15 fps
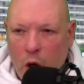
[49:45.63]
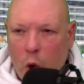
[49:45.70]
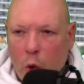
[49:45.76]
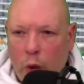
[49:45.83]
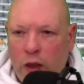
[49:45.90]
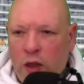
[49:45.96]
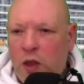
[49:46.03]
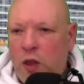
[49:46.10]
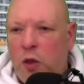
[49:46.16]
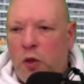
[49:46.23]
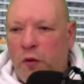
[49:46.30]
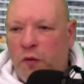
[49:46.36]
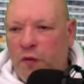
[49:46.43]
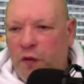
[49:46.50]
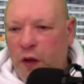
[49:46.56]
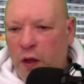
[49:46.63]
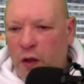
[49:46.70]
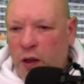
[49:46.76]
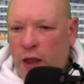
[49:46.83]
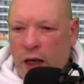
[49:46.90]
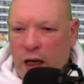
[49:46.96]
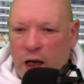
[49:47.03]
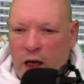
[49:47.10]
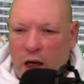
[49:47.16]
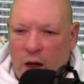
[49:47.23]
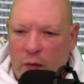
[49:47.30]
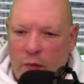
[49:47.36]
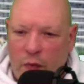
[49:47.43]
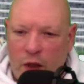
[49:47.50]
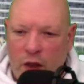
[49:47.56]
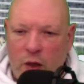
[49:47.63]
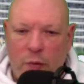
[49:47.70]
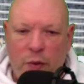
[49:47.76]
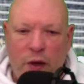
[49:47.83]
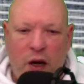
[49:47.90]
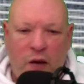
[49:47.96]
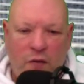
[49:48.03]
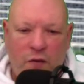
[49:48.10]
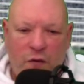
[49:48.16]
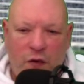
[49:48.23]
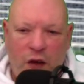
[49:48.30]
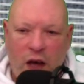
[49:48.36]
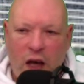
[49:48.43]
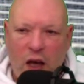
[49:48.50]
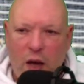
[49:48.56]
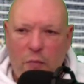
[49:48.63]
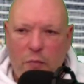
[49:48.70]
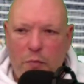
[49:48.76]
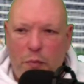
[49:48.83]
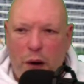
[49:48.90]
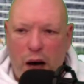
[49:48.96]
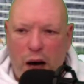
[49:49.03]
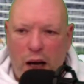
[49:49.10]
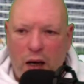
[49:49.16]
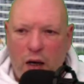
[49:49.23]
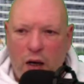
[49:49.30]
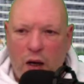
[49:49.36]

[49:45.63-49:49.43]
We still feel that it's a bit unfair, but